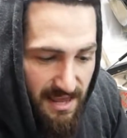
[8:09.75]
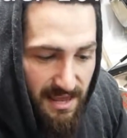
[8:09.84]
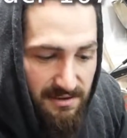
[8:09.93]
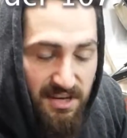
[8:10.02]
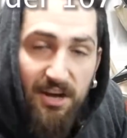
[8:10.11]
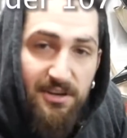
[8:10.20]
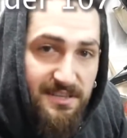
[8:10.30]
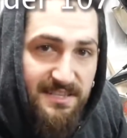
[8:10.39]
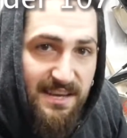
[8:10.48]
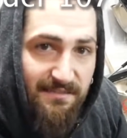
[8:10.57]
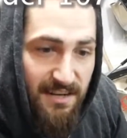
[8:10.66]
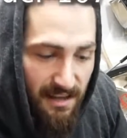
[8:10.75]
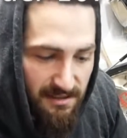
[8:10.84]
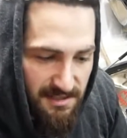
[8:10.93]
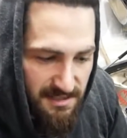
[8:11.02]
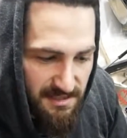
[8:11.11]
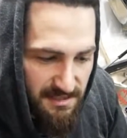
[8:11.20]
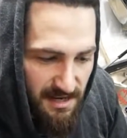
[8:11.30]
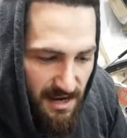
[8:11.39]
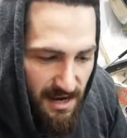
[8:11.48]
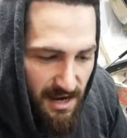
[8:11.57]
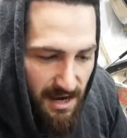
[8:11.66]
That was $107.
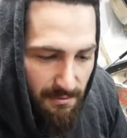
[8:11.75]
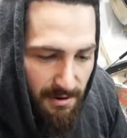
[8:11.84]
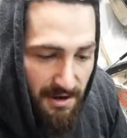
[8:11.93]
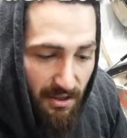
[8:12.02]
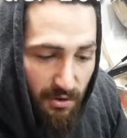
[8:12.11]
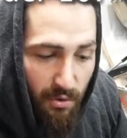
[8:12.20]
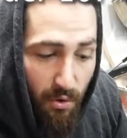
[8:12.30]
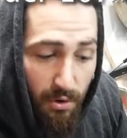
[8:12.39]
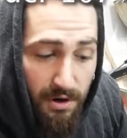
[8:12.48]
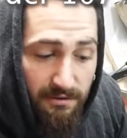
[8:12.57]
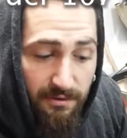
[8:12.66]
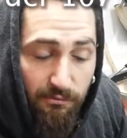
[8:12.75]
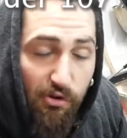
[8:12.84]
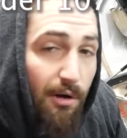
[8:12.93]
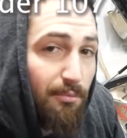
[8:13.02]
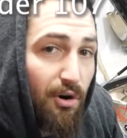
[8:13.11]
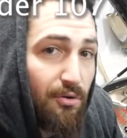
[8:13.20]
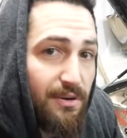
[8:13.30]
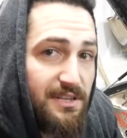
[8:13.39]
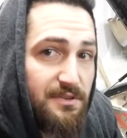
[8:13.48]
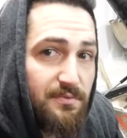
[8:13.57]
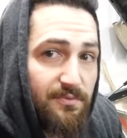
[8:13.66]
Another order from Raw
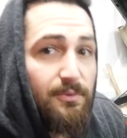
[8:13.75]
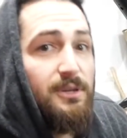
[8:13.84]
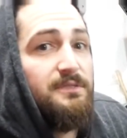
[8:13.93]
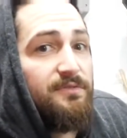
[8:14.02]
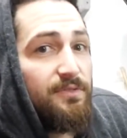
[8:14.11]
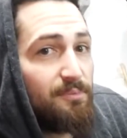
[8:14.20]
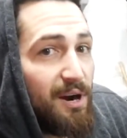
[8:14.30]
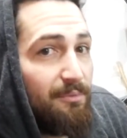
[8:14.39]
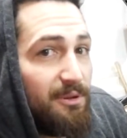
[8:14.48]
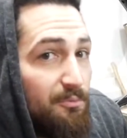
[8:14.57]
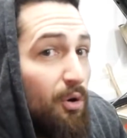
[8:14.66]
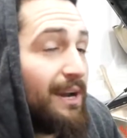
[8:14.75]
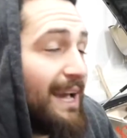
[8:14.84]
Brokerage was for probably more